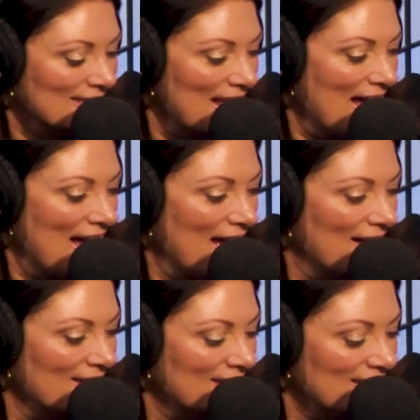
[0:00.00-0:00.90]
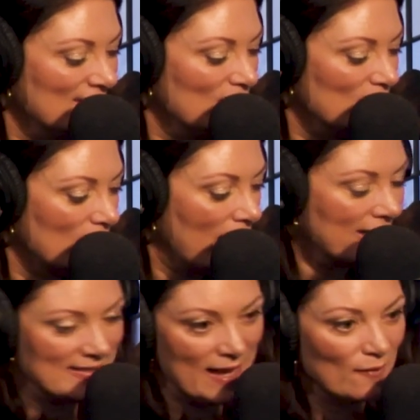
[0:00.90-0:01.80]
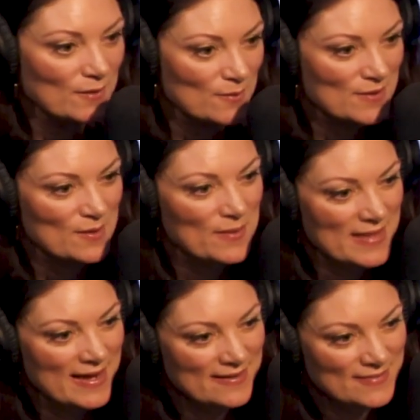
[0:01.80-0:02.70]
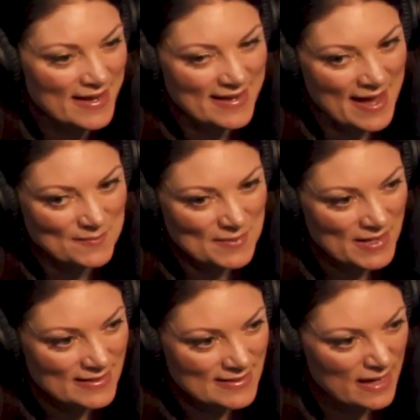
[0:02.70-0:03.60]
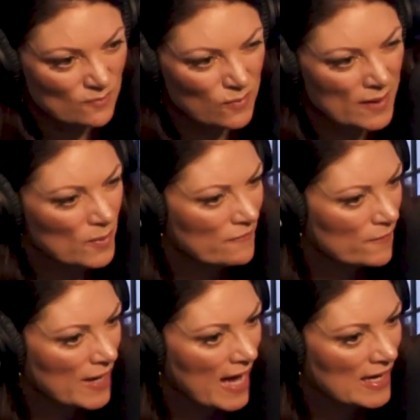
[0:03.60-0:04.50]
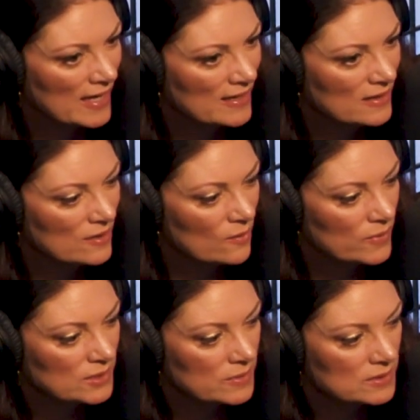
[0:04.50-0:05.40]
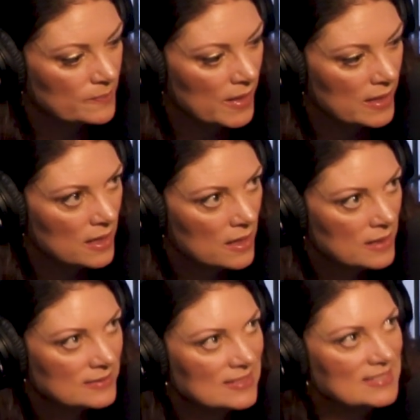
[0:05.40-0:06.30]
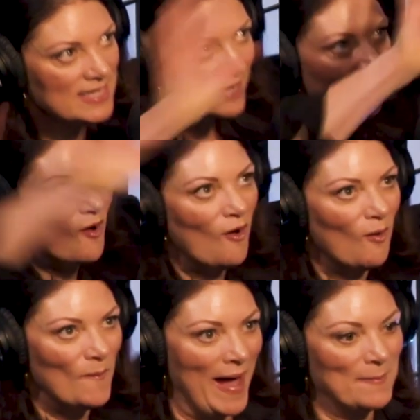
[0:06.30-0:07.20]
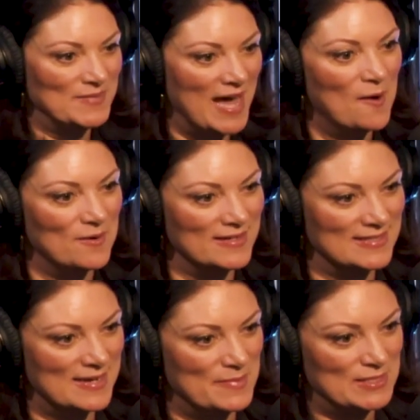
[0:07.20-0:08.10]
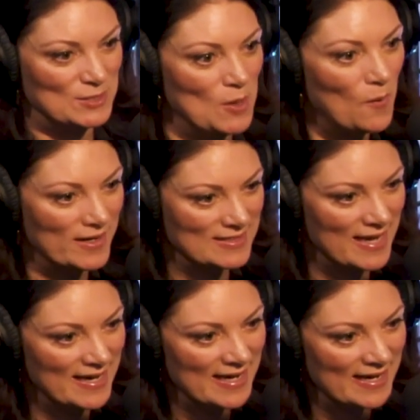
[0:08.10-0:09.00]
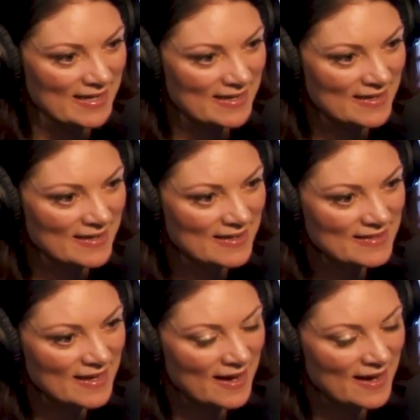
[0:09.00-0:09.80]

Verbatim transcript: Uh, you i can tell you you know and they they came to me and said what are we forgetting you know which ones but to see it all mapped out is going to be so exciting no it is yeah.